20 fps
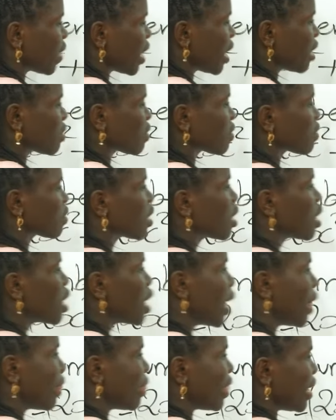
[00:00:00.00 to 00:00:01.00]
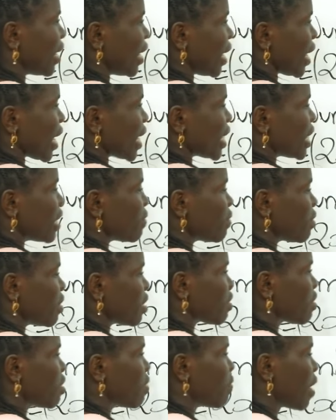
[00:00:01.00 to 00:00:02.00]
x. Then negative
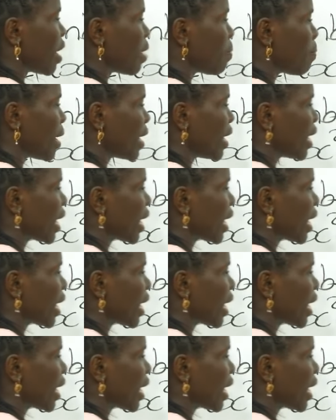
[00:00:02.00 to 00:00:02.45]
6 divided by